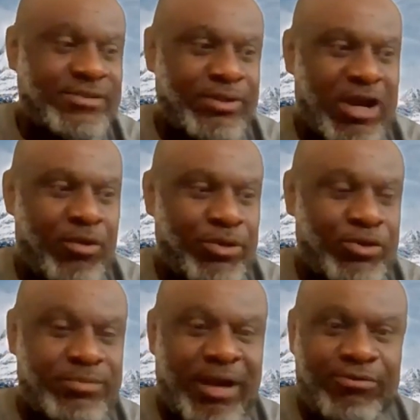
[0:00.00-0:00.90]
But I'll be
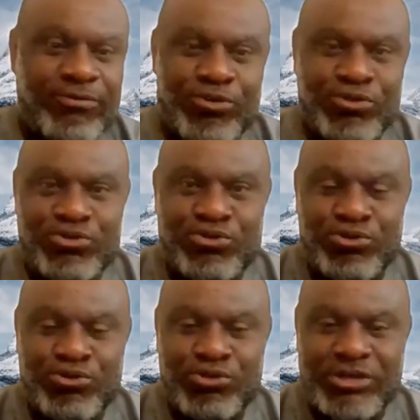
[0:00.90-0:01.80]
using my phones to
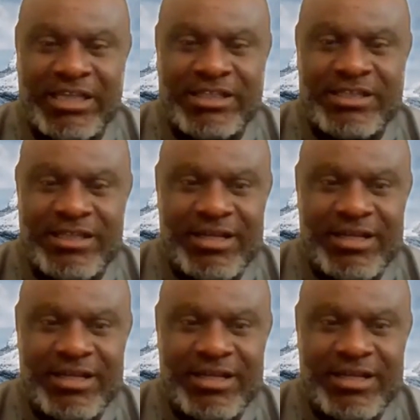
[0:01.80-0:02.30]
do that